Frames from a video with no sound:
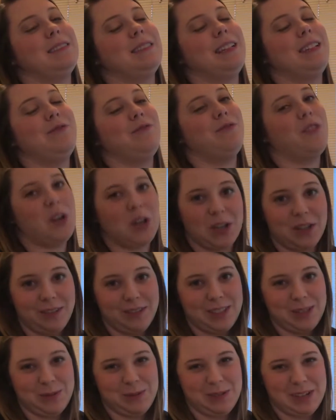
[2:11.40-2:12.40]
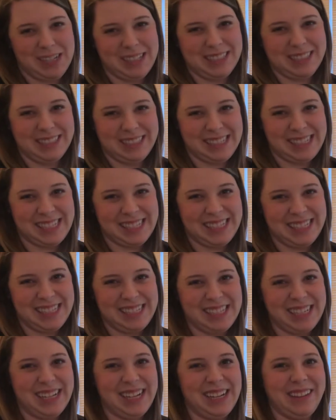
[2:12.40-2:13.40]
involved while listening
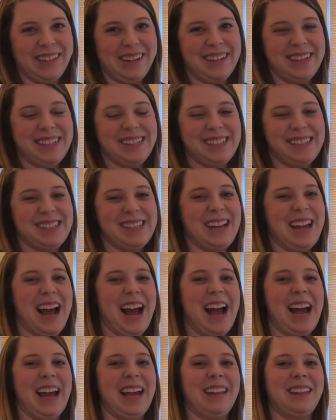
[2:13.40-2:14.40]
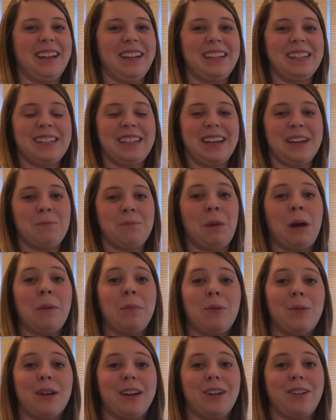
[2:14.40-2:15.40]
to others. I like to get my
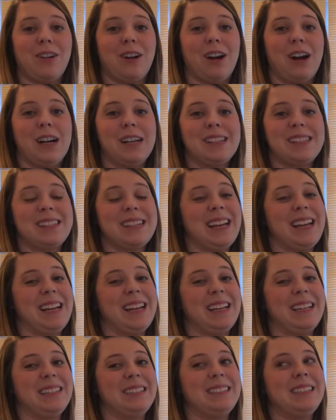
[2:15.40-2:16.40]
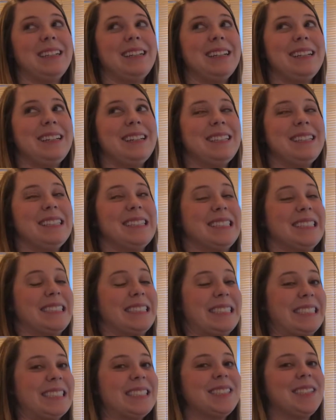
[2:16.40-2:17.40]
point across, and
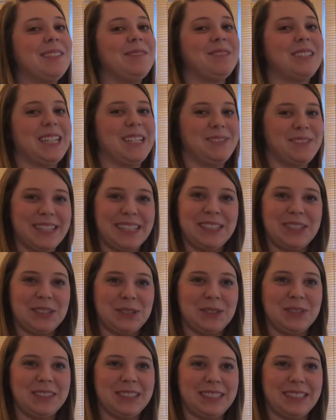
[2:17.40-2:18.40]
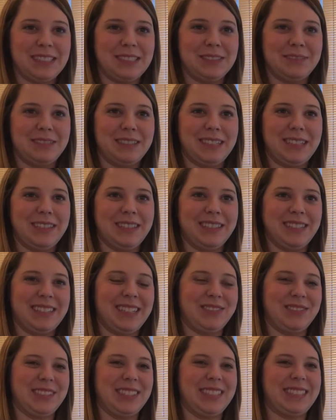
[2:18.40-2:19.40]
sometimes I don't listen to what others
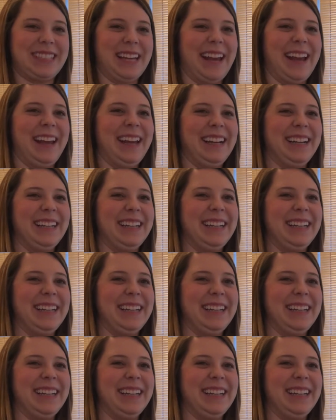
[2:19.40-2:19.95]
have to say.